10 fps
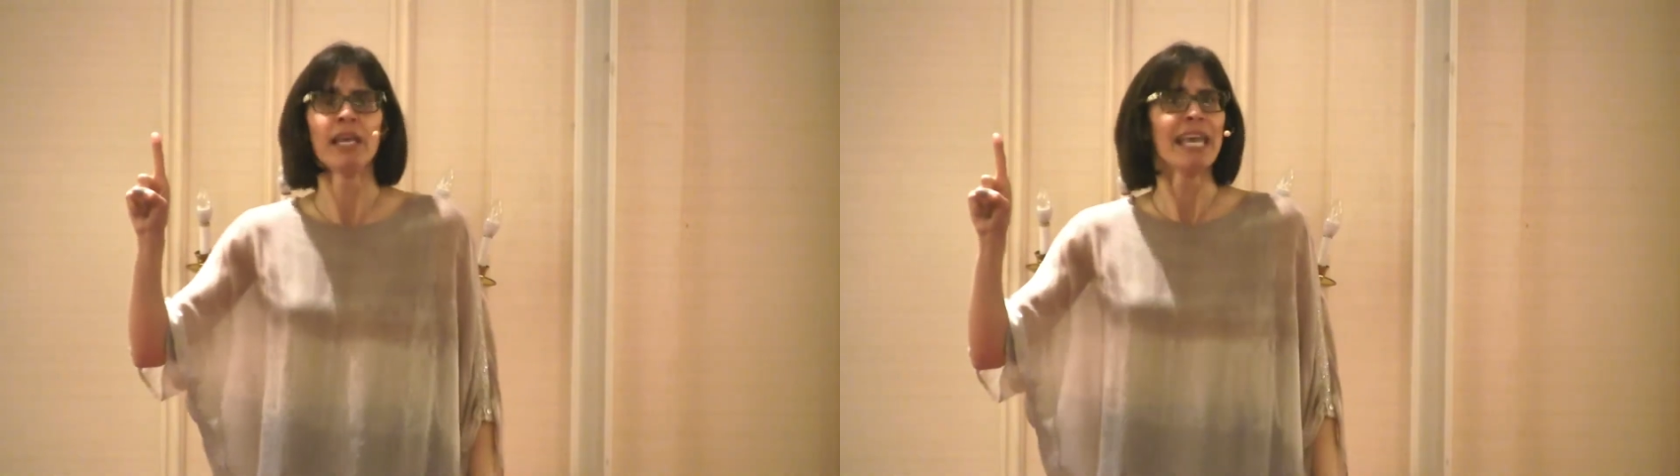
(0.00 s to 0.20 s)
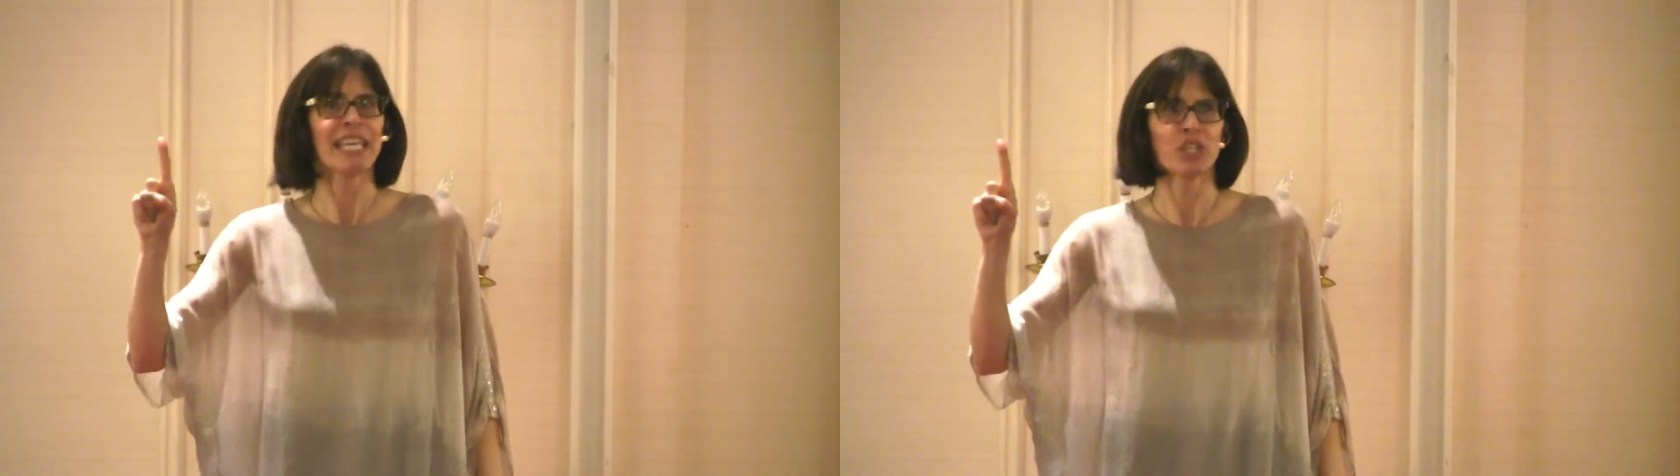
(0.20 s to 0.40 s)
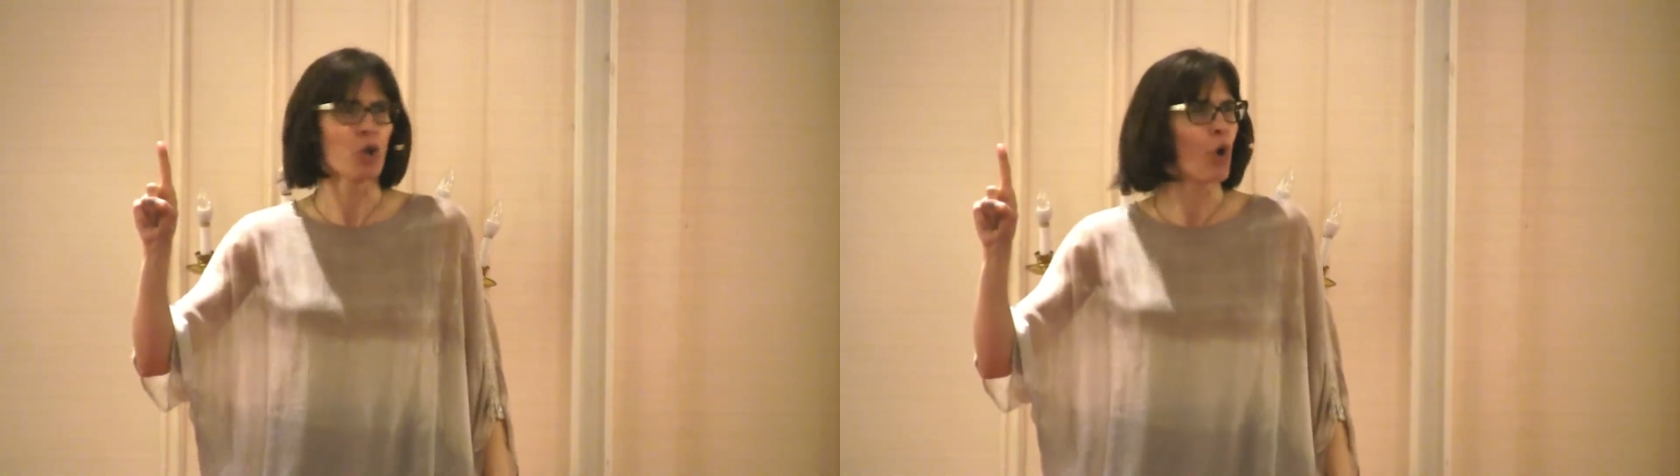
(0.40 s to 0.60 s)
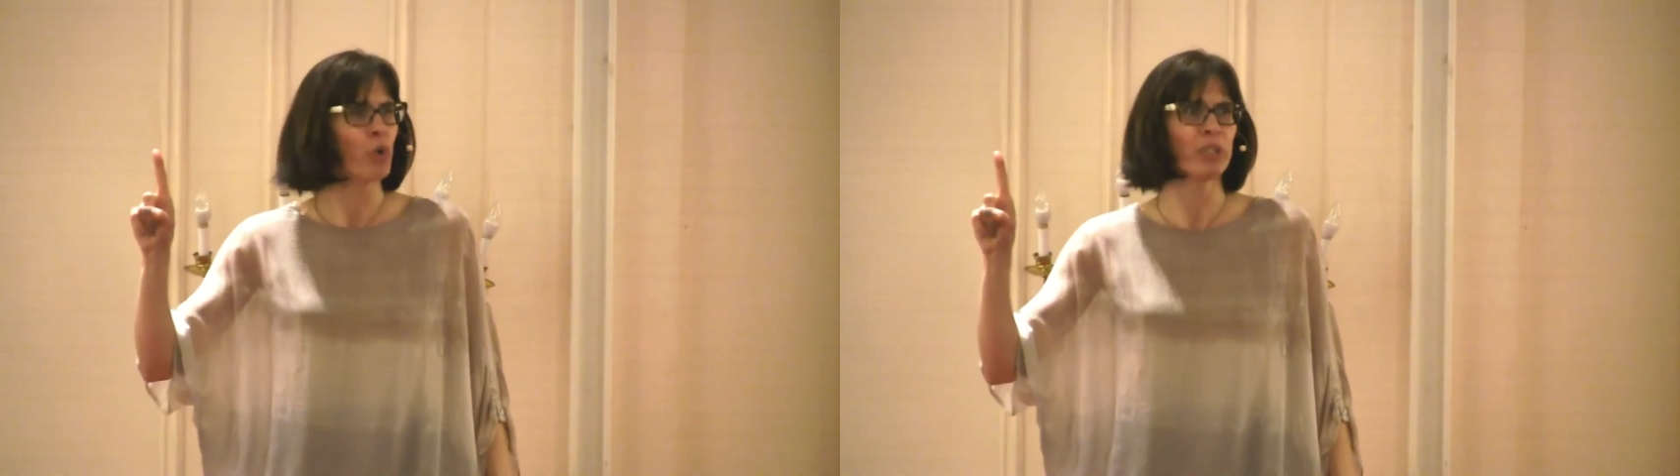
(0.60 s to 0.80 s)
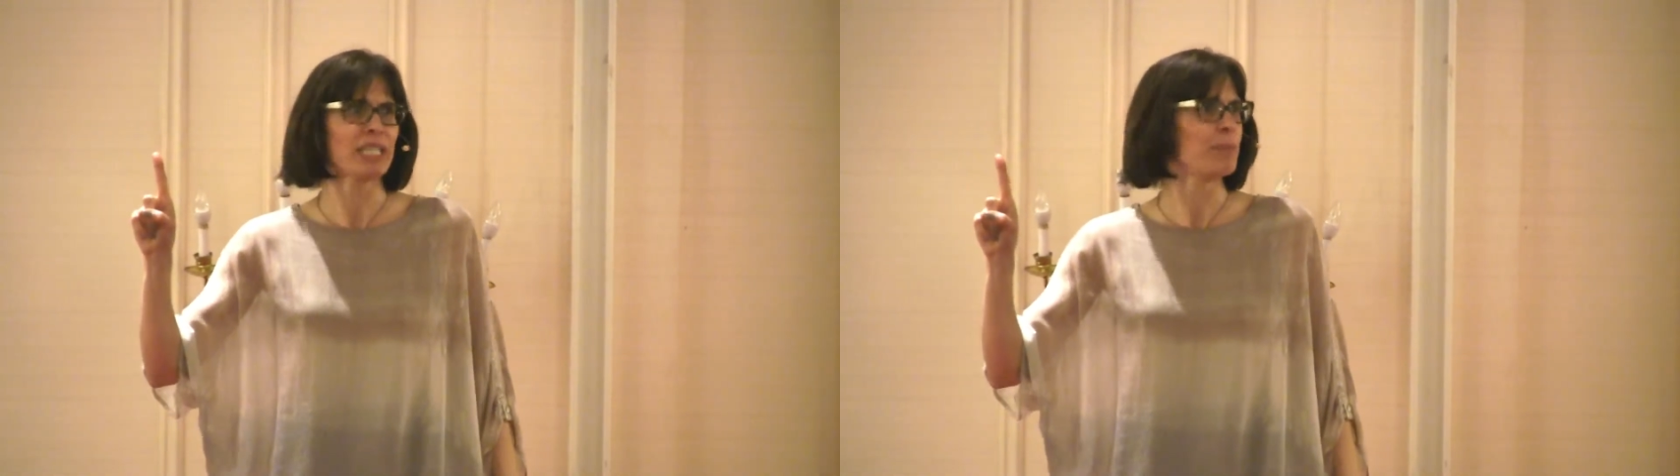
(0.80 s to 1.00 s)
It can
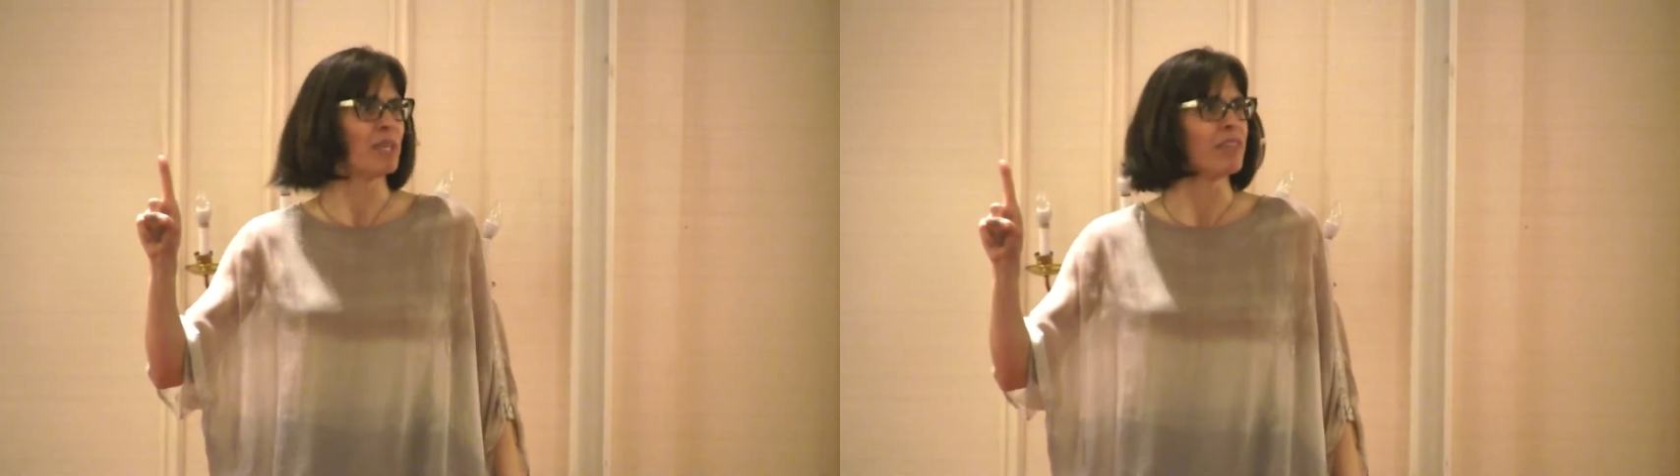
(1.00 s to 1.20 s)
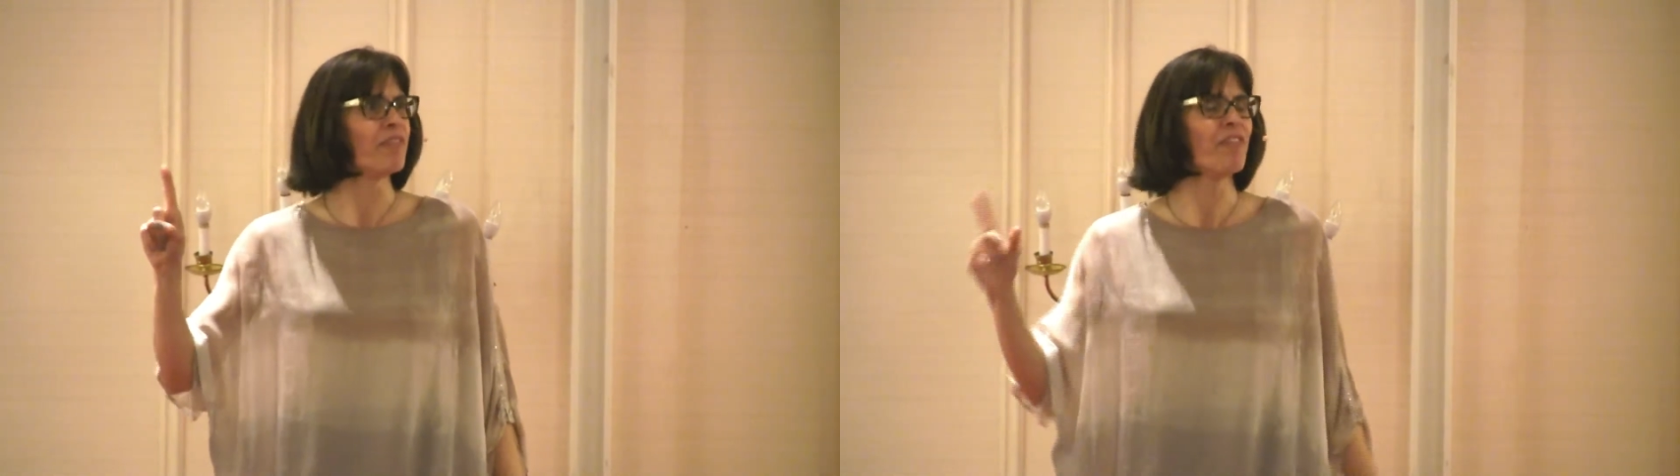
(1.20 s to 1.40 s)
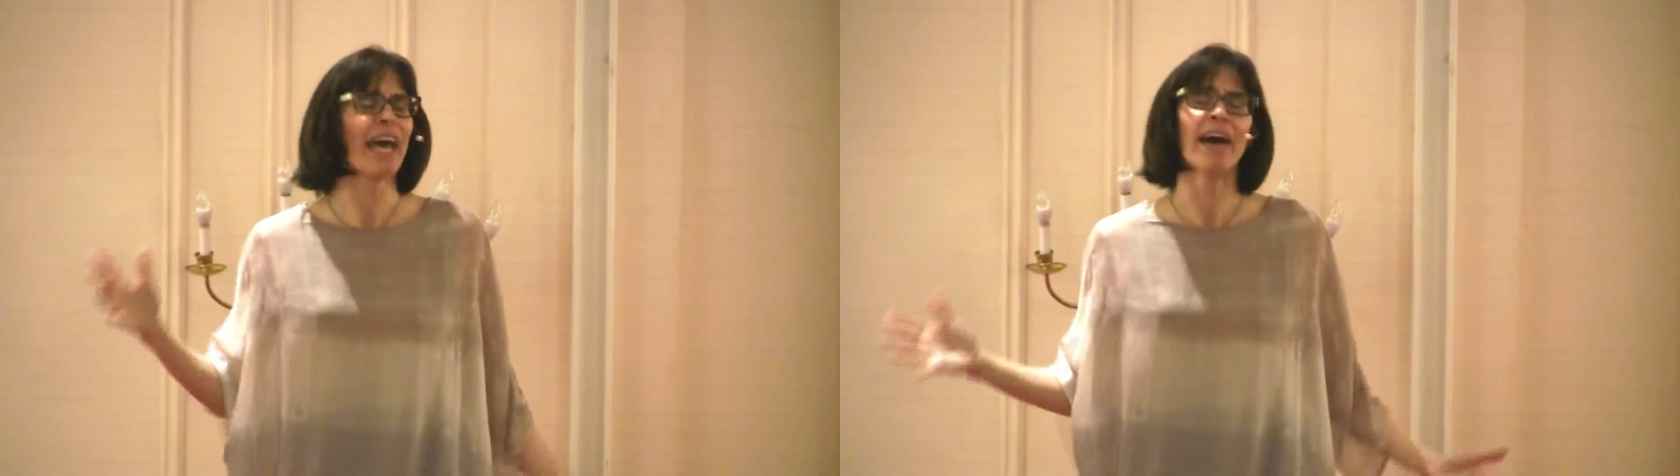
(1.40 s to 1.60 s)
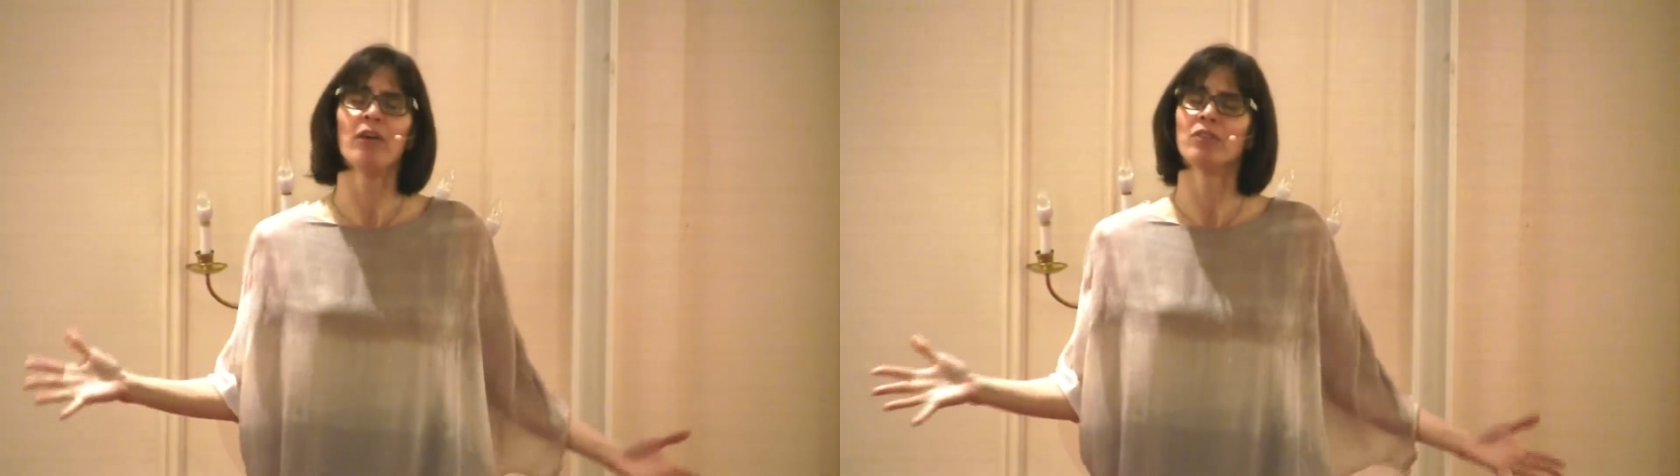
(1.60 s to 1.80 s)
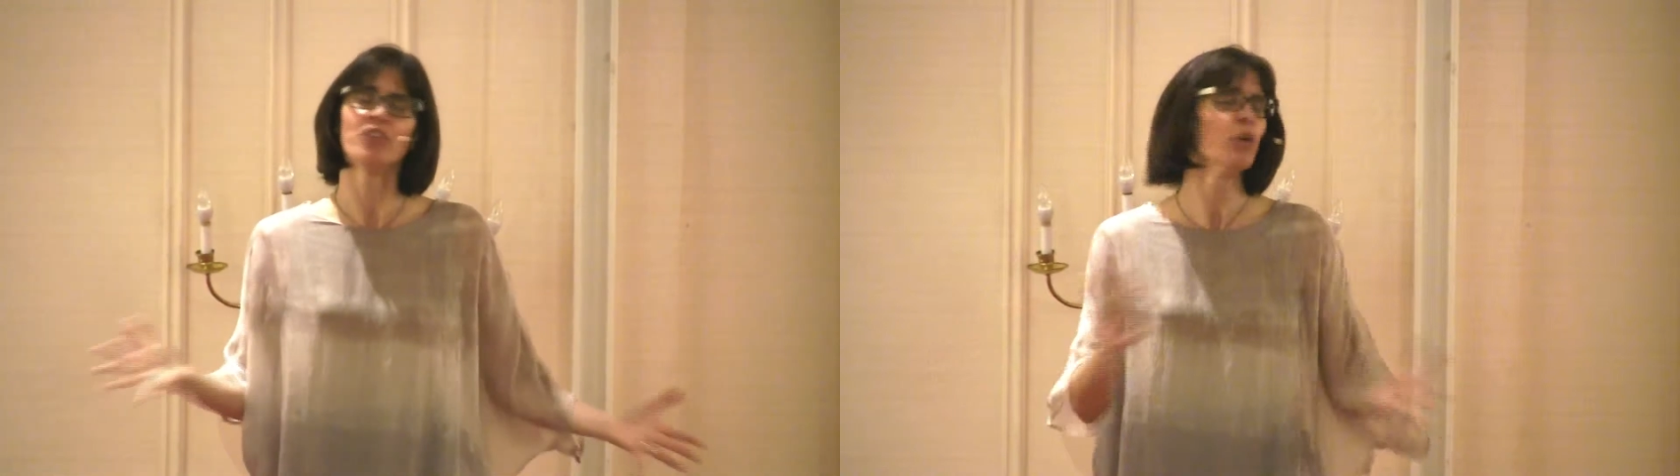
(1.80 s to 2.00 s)
only be
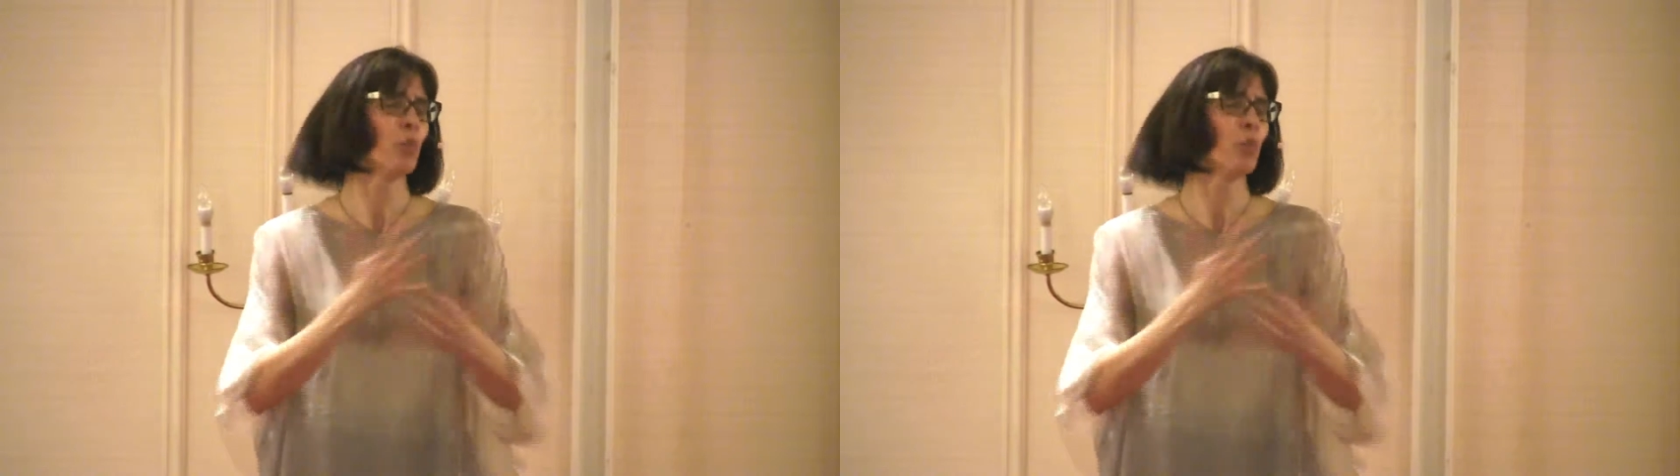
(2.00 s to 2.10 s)
found